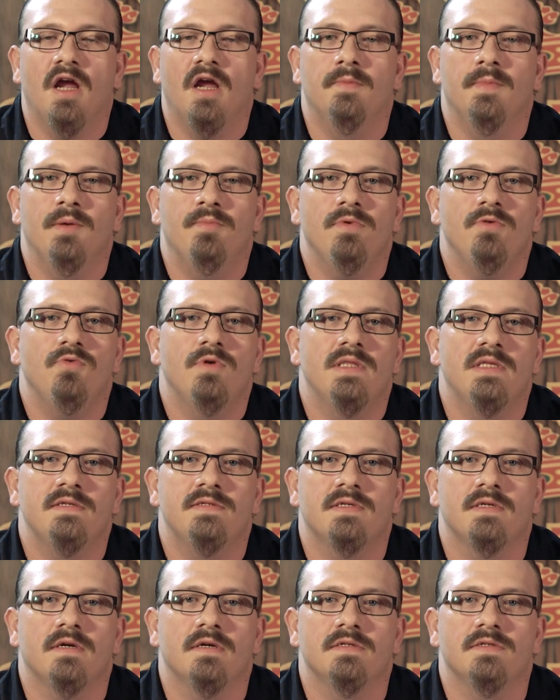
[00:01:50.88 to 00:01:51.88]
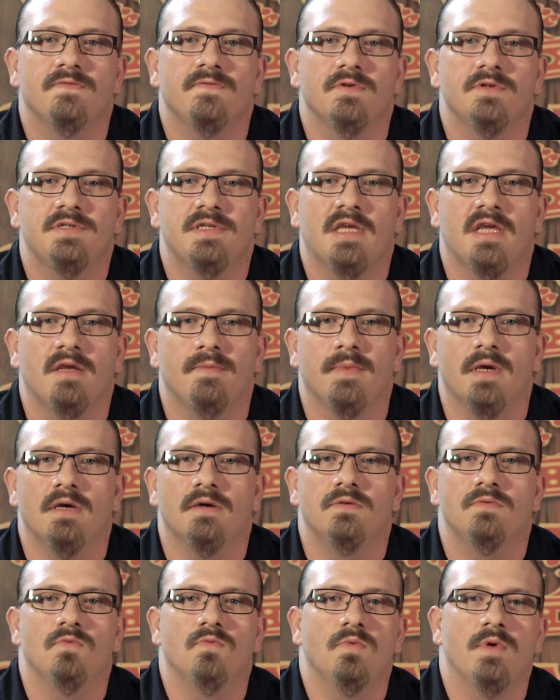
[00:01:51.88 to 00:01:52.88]
I remember when these cigars first came
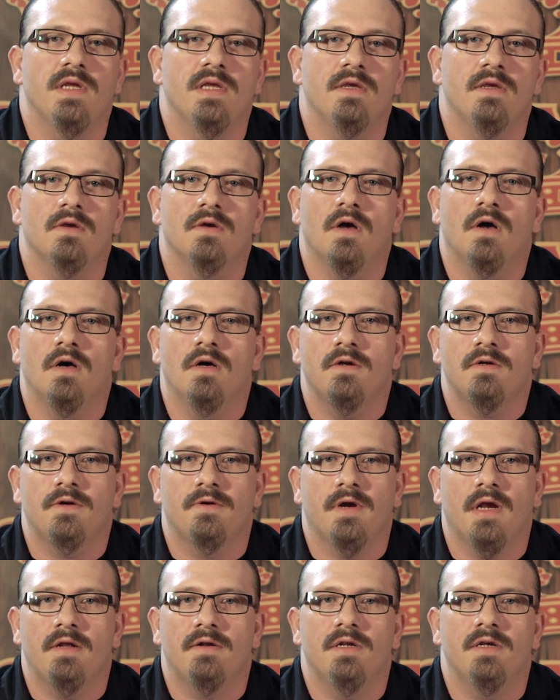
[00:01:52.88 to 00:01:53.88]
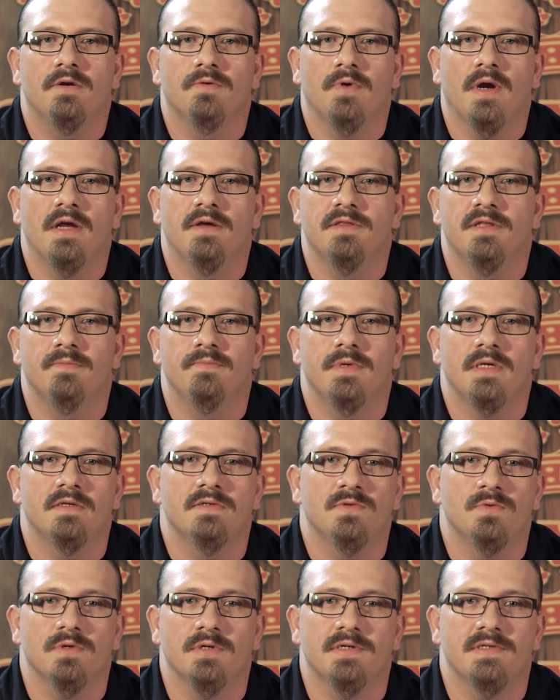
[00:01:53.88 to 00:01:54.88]
out and we all crowded around them
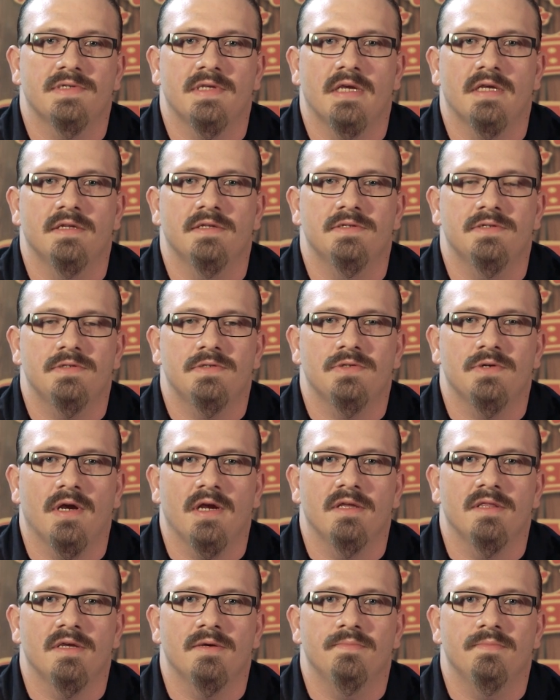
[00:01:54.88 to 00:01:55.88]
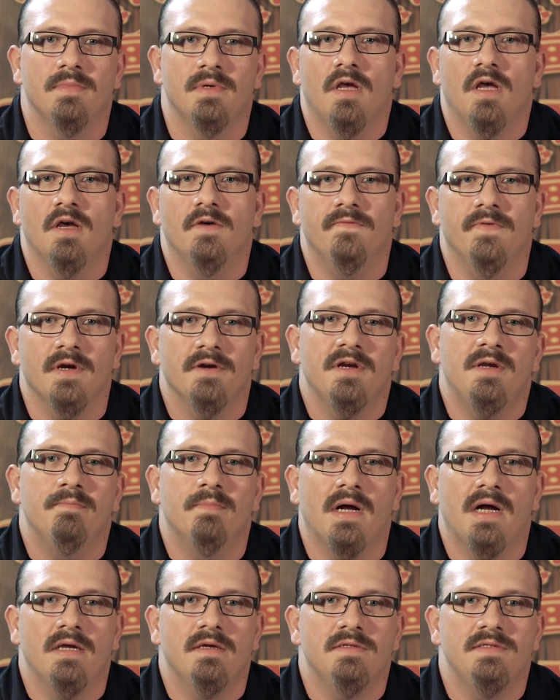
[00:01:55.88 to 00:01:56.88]
because we were excited to try them. A very
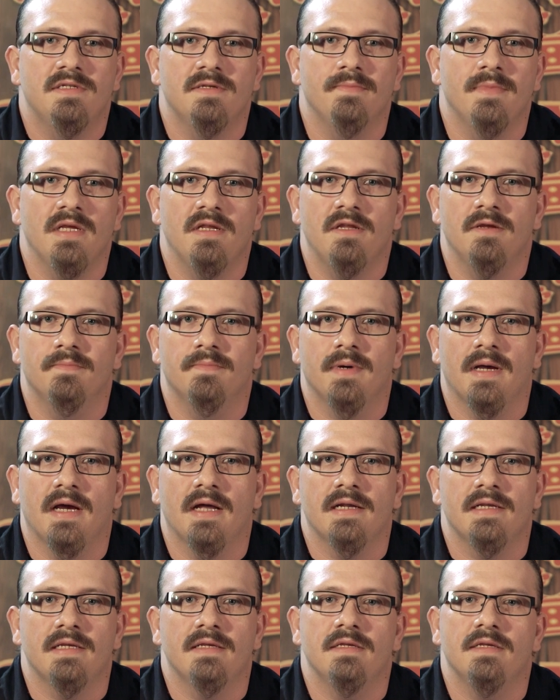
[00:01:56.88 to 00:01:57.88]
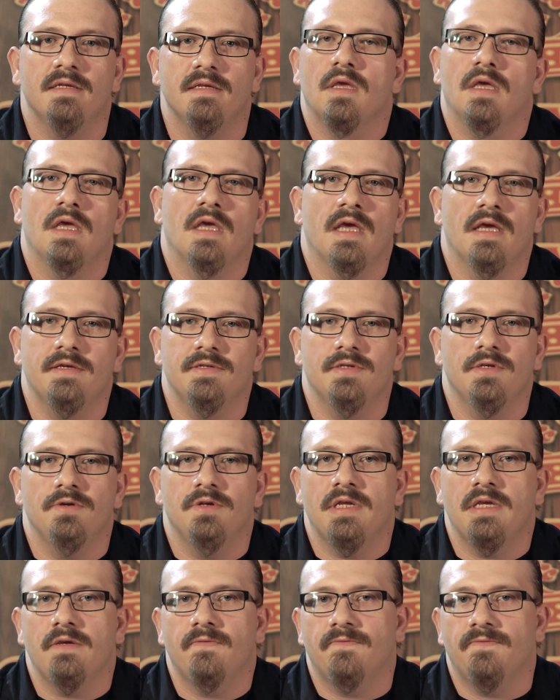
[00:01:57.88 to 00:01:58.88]
mild to medium body,
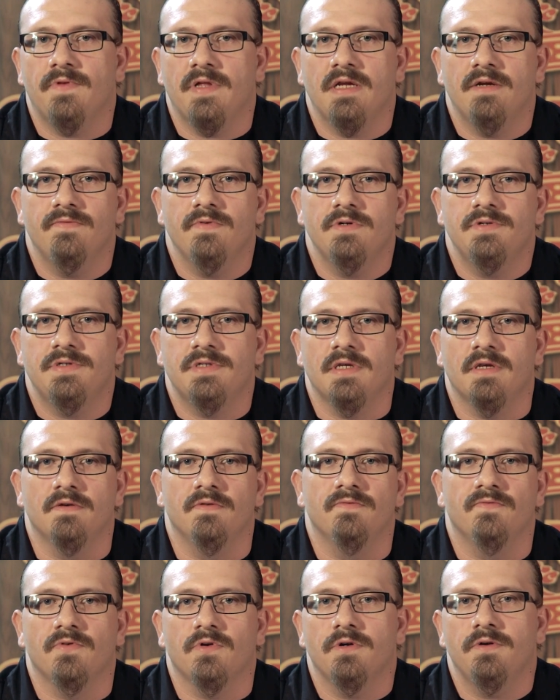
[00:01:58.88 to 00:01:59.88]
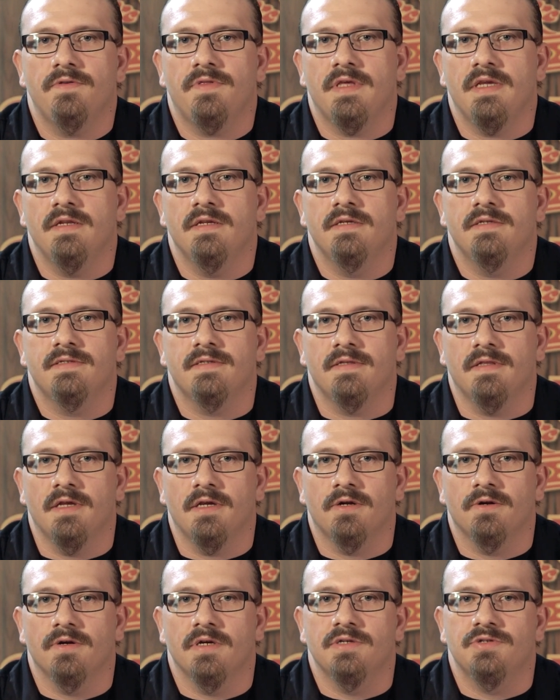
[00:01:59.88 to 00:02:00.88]
exuding flavors of earthiness,
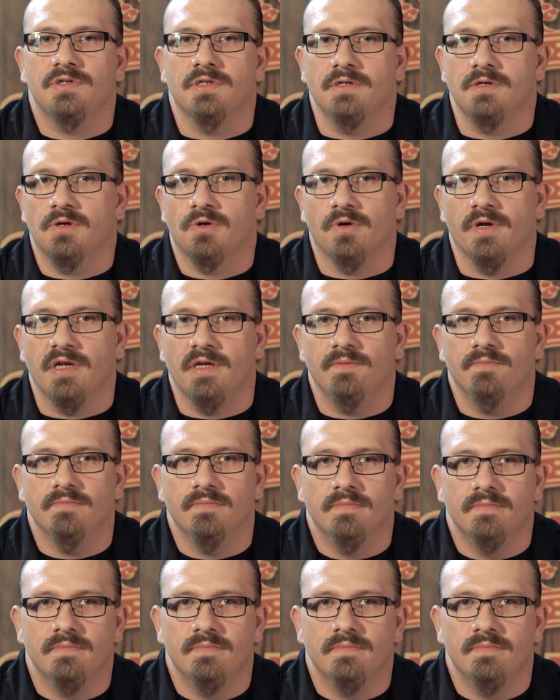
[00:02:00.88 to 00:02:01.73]
licorice, and cream.